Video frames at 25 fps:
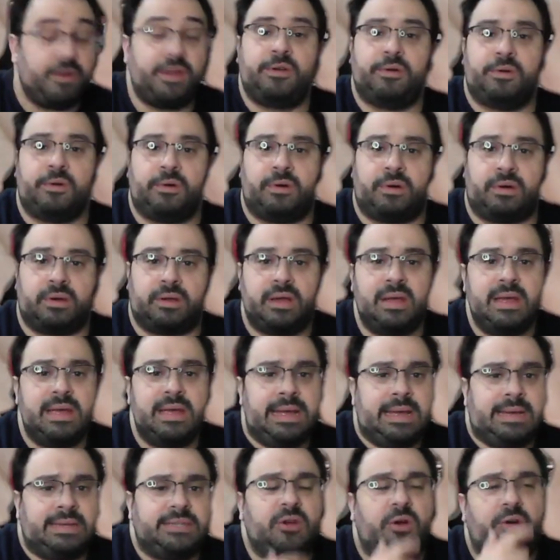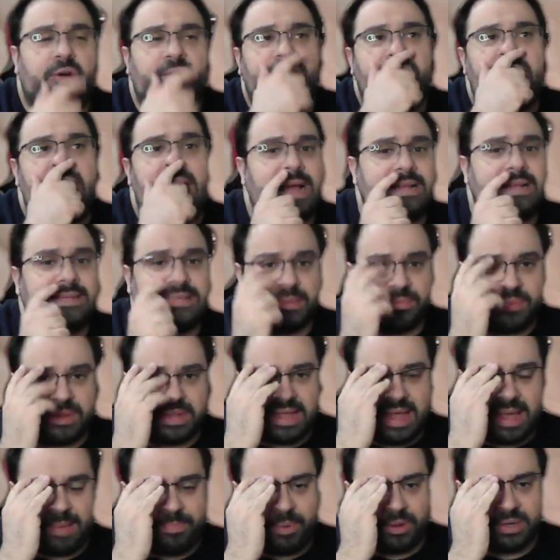cool. So if you had something
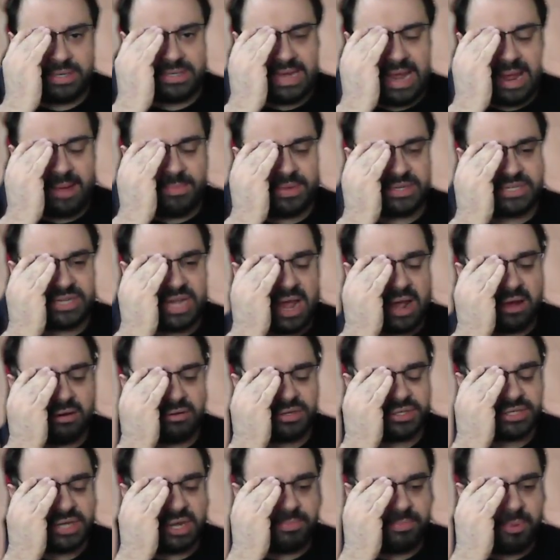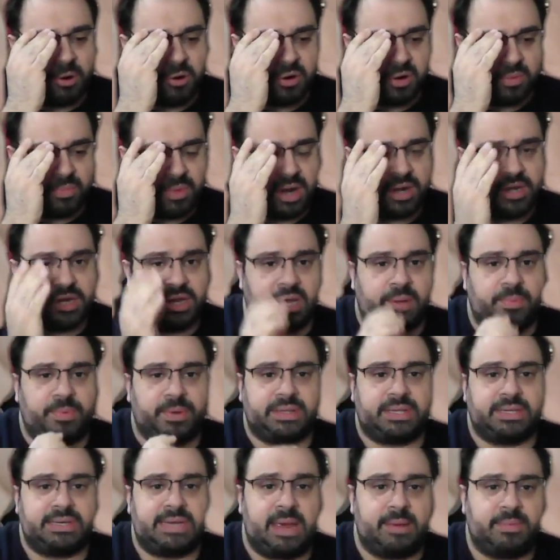that put damage counters on Pokemon, you could put
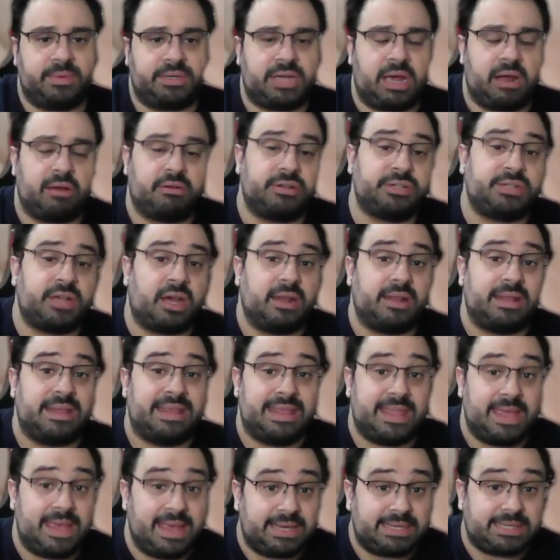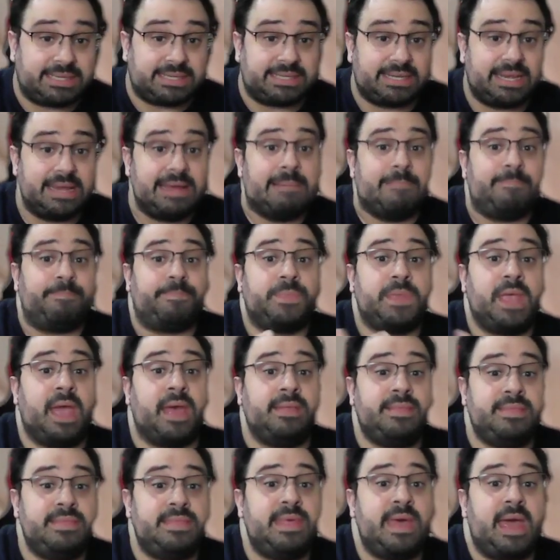the damage counters on this,
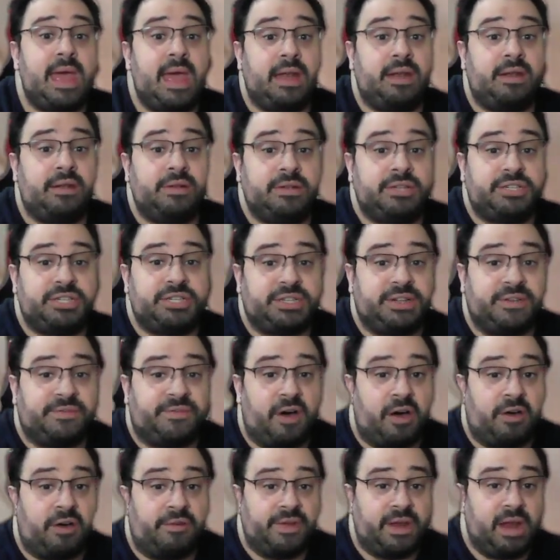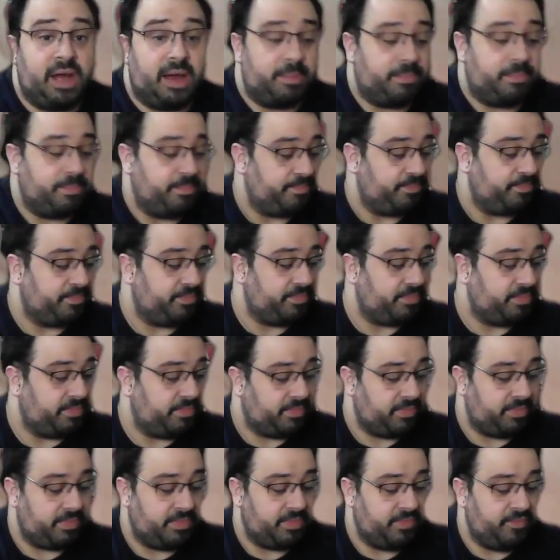and then just evolve it up.
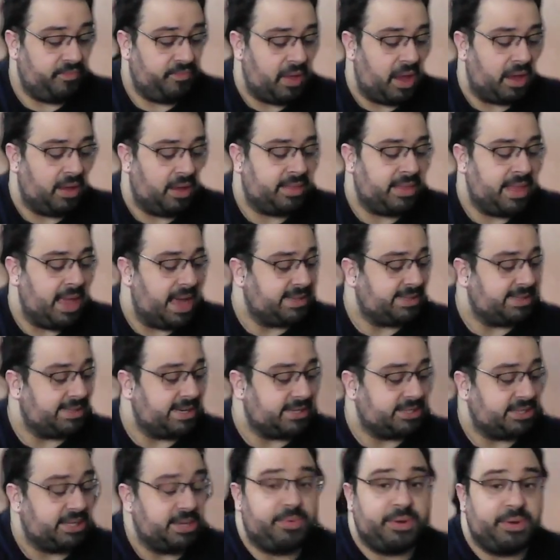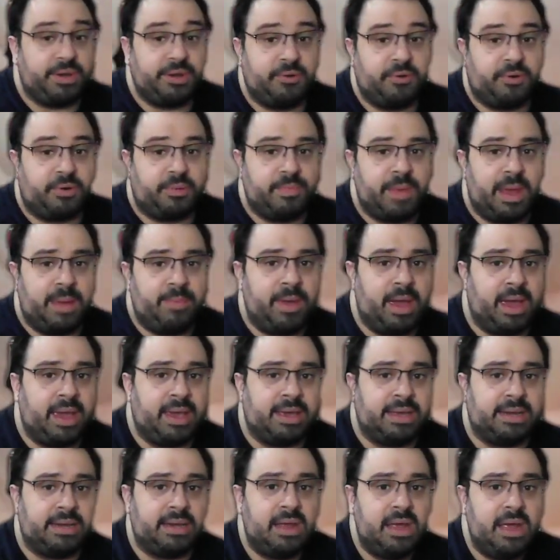That's actually pretty cool. Maybe I
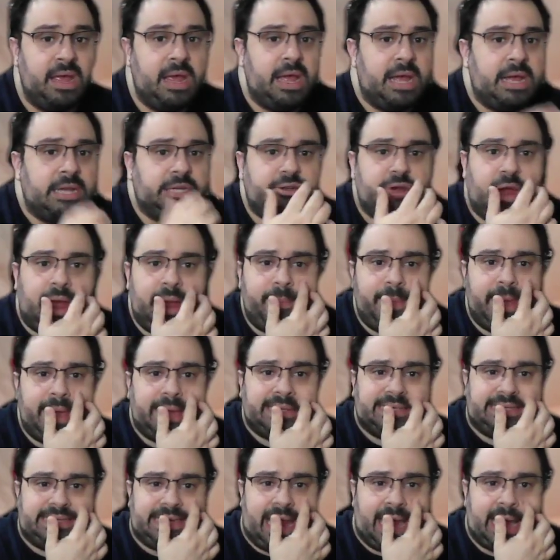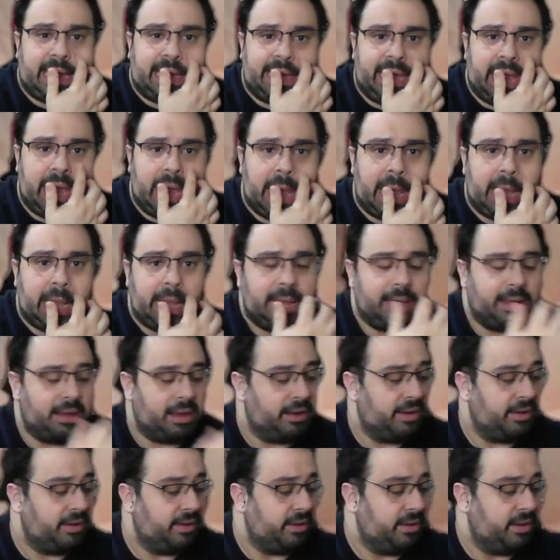can try and make a deck
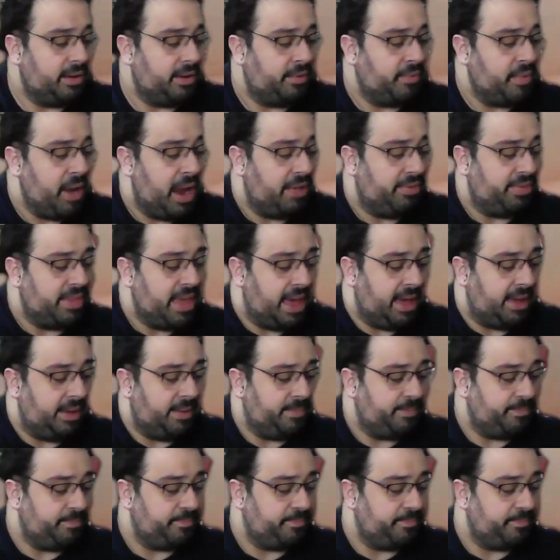around that.